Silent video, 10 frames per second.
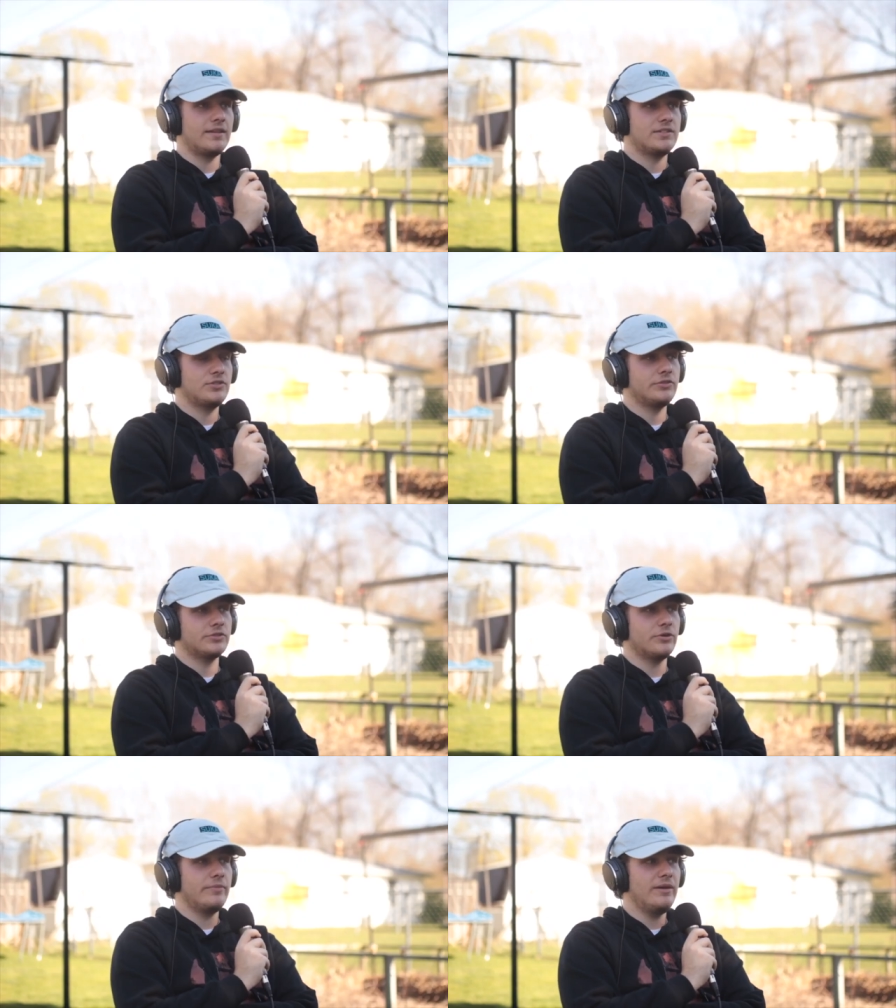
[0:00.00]
that's true.
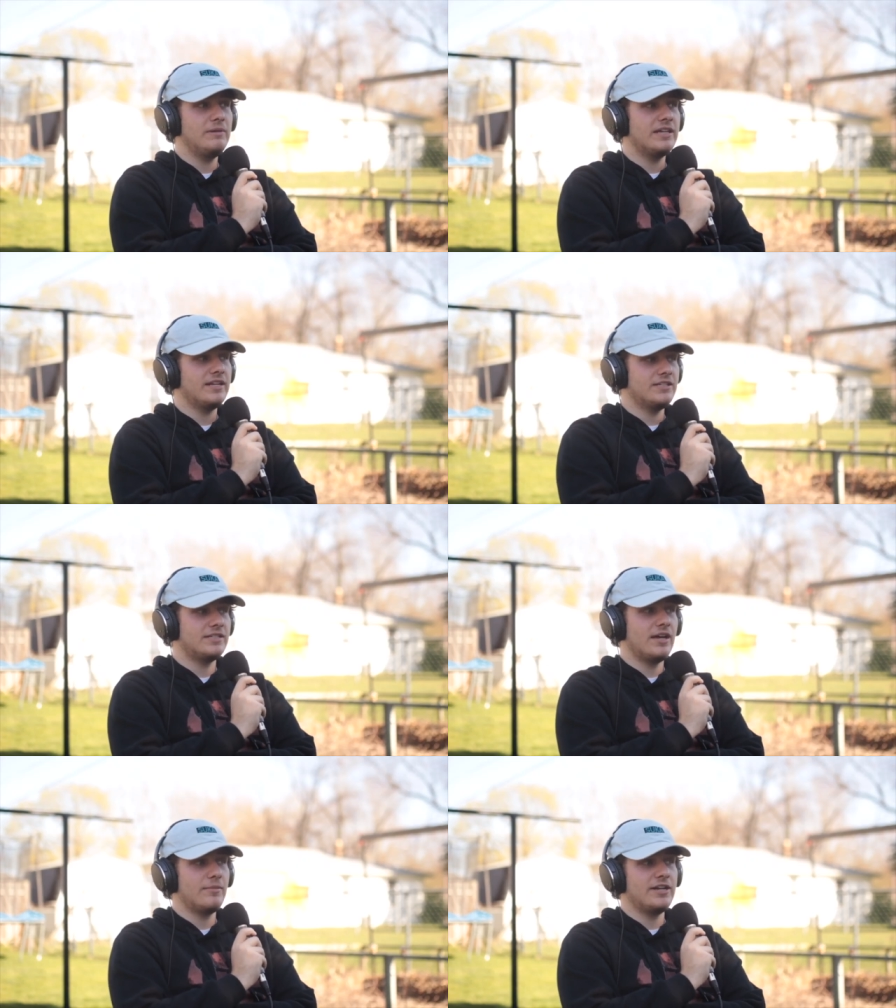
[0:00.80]
So maybe it it's
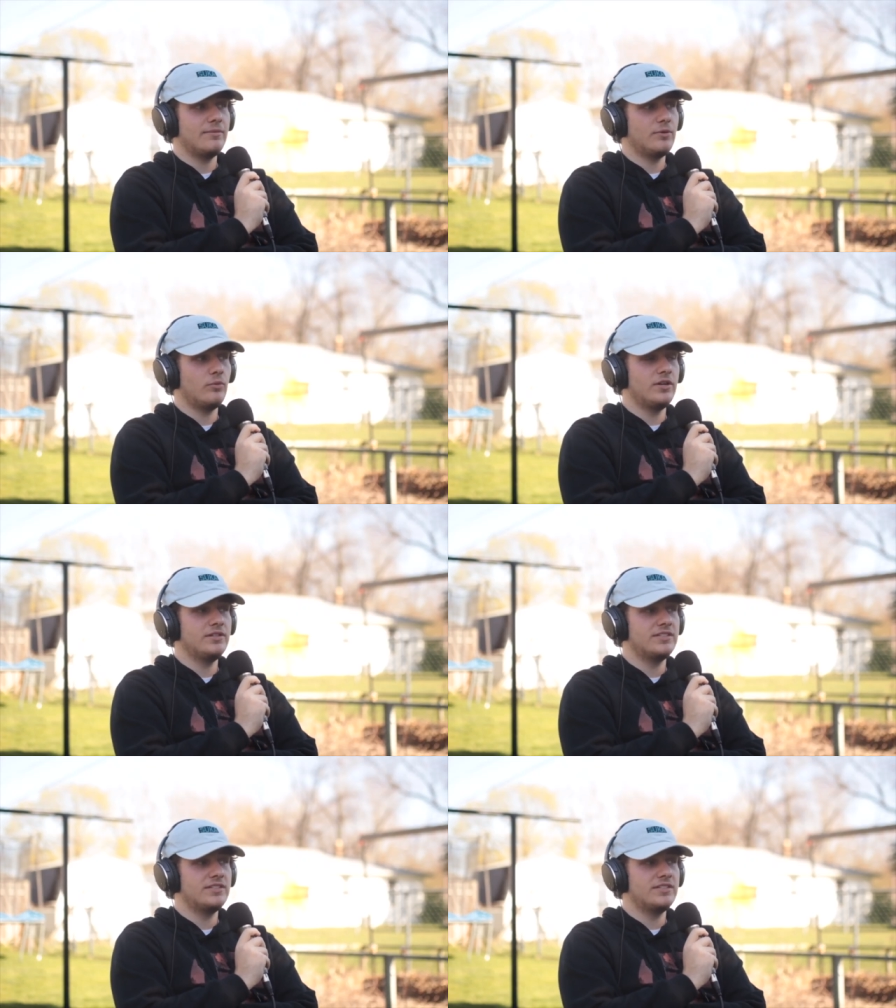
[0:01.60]
is now my number one